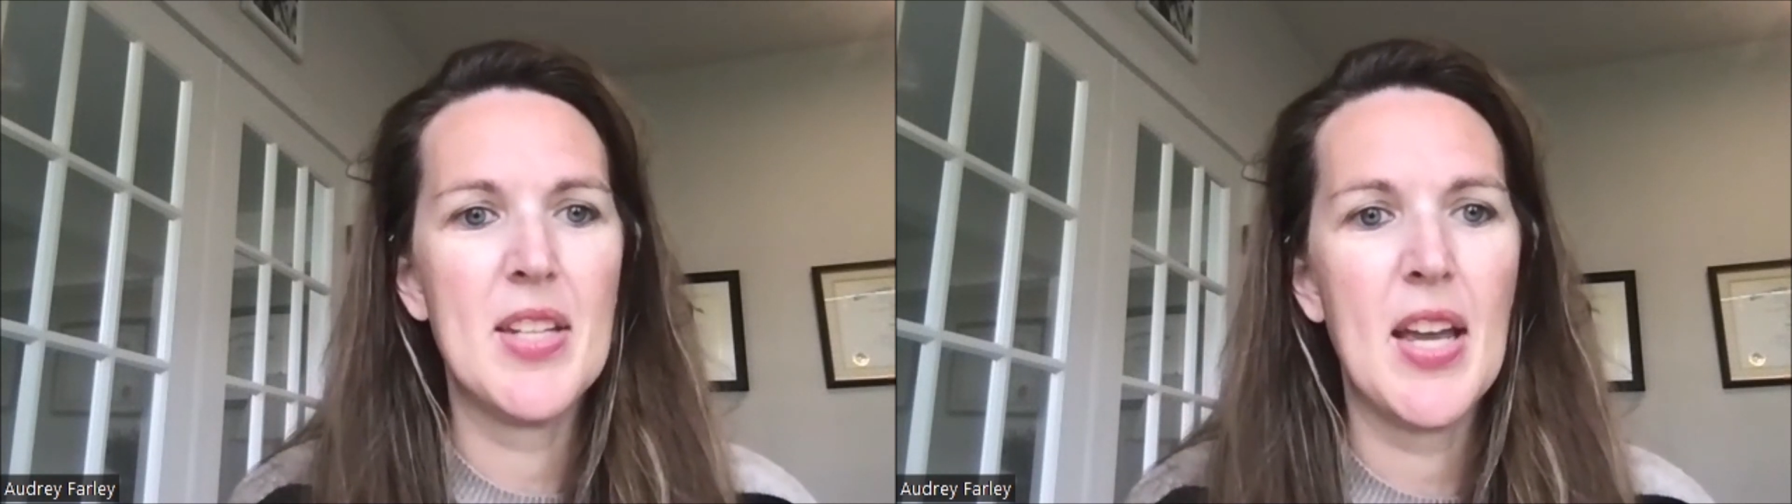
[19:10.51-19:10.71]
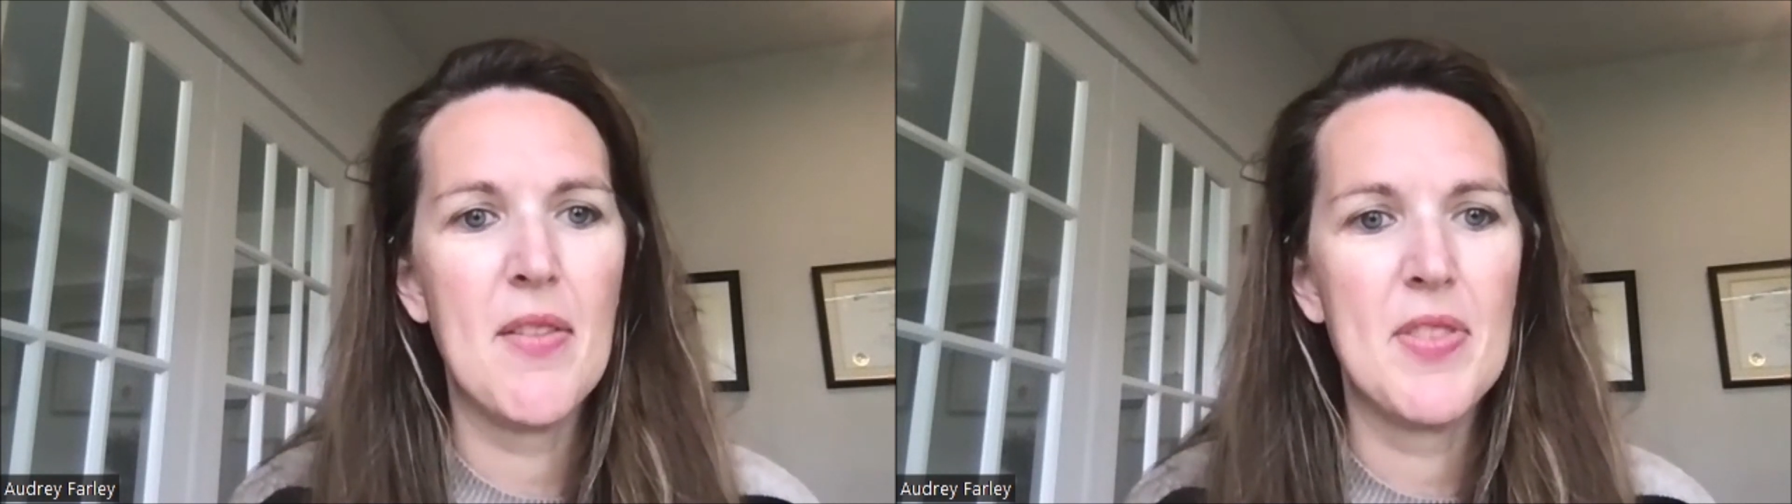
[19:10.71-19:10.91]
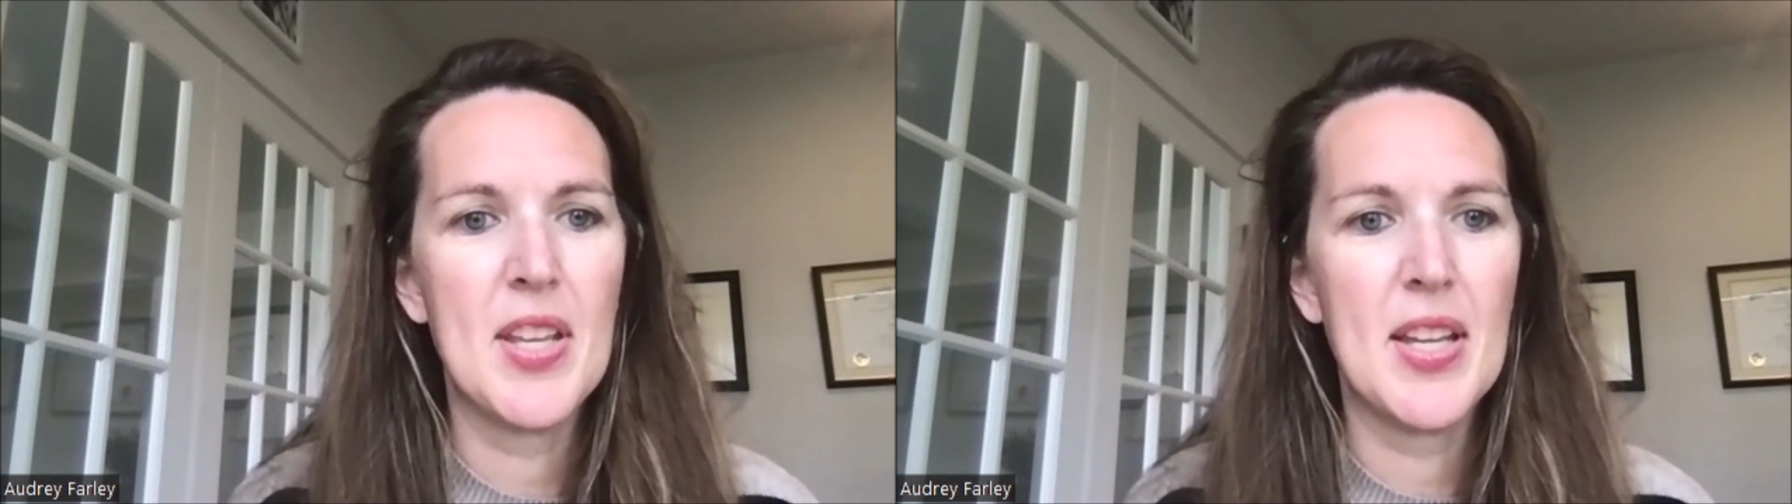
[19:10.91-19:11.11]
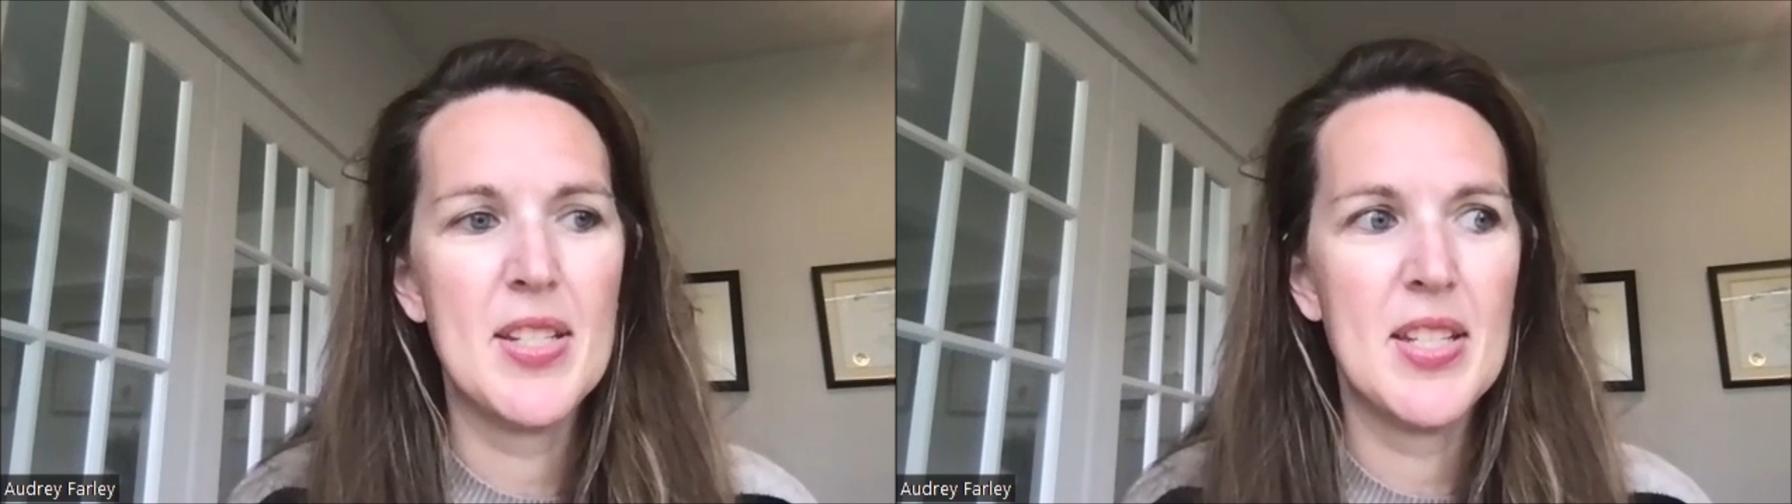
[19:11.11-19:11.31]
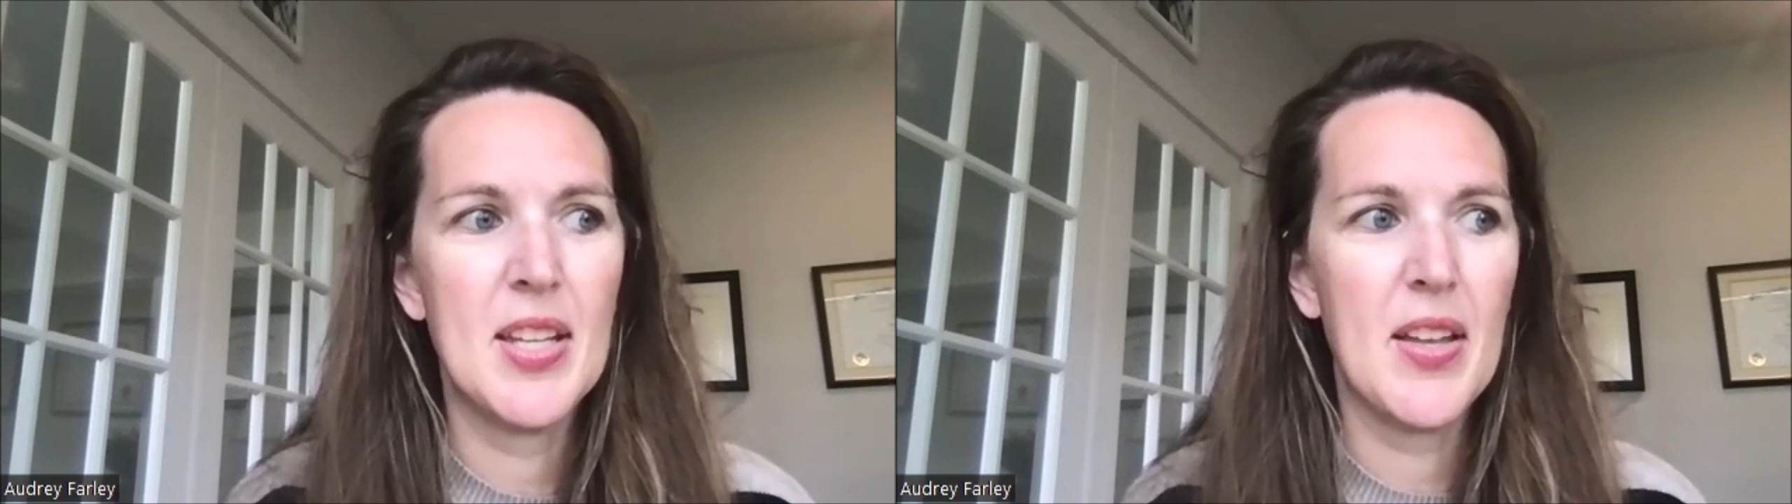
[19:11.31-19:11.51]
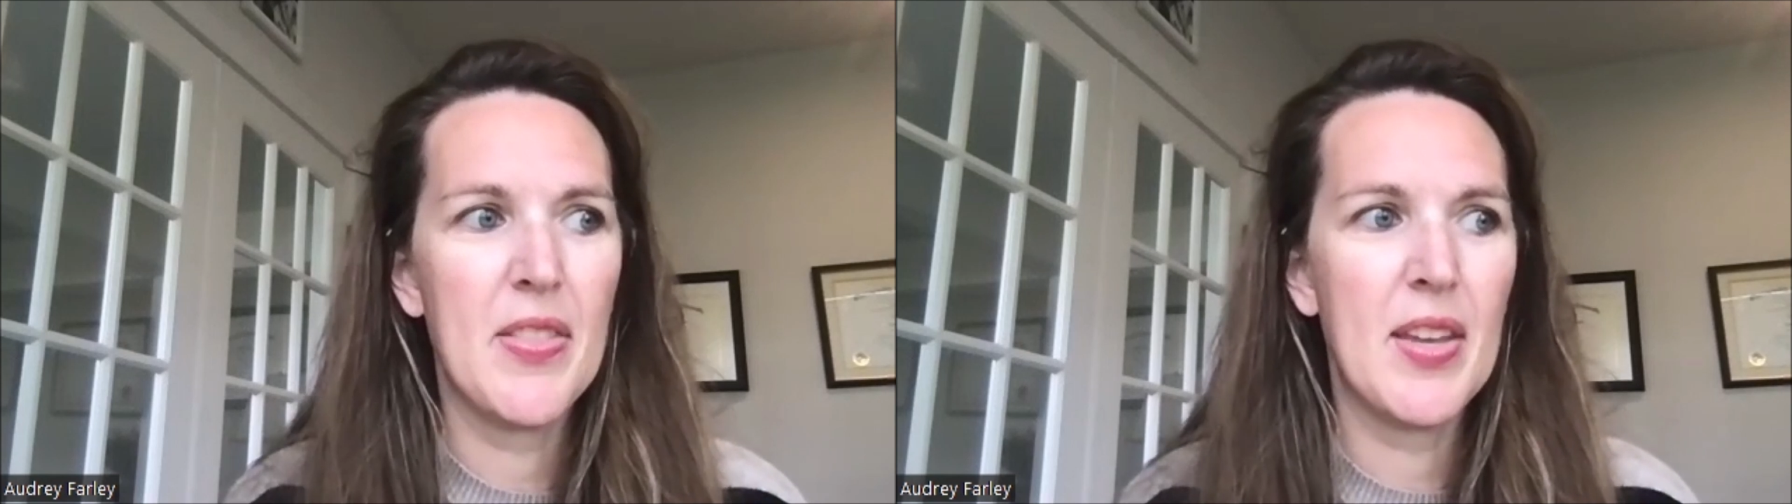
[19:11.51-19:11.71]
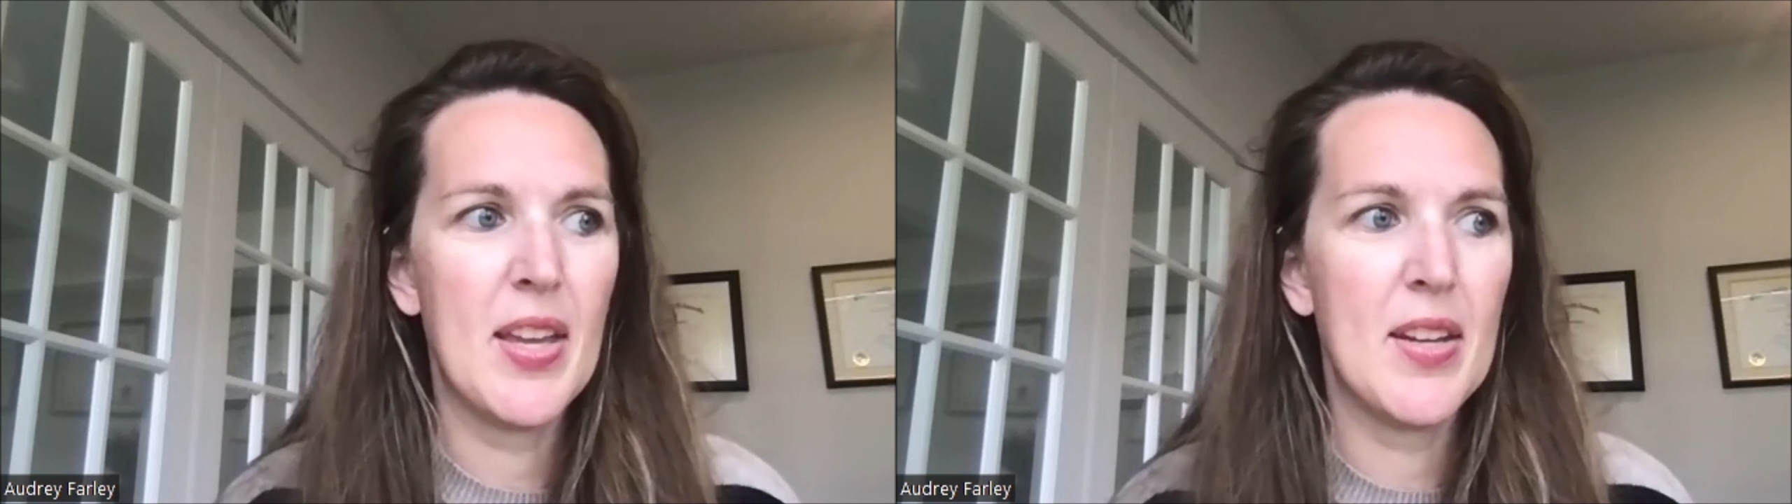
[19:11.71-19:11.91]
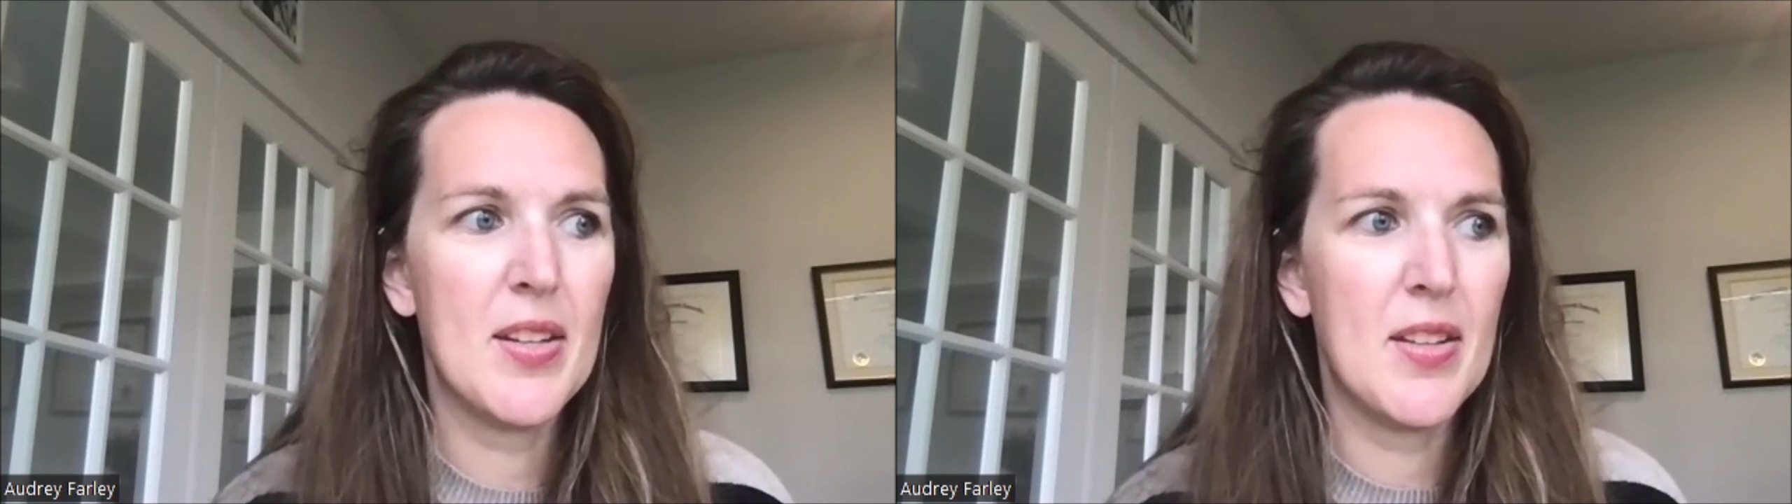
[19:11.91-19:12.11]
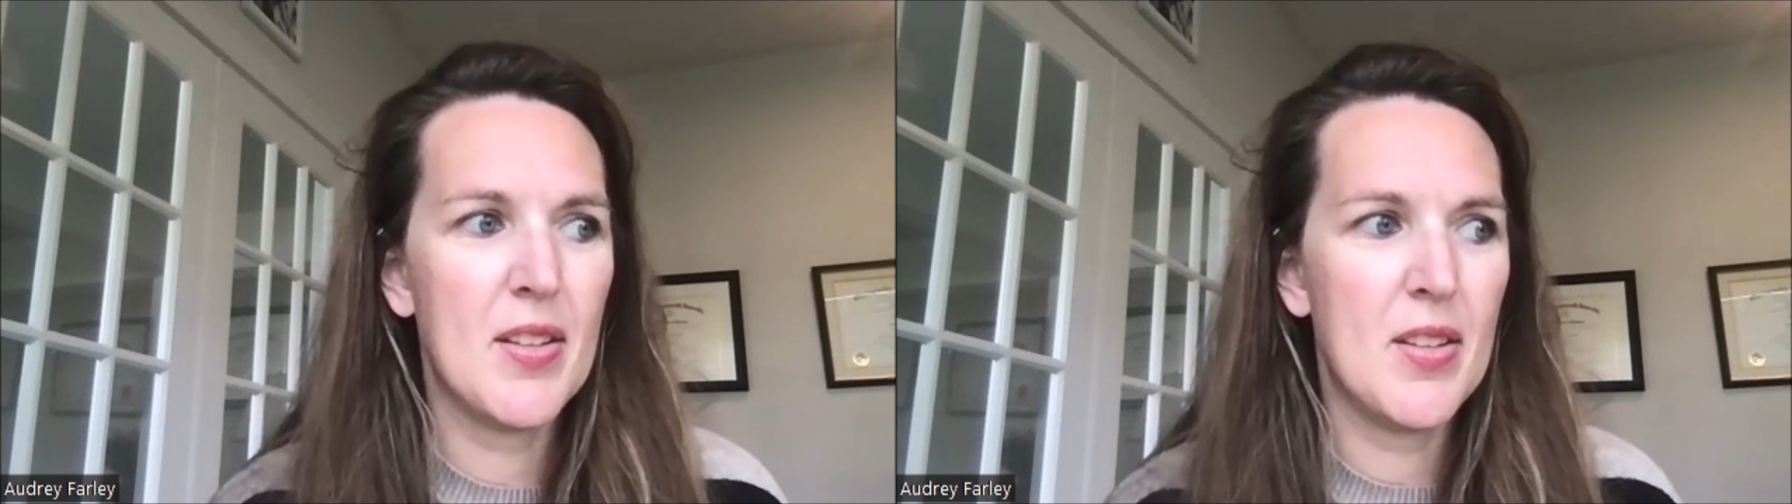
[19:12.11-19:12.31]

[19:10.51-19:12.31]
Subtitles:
to have the idea that,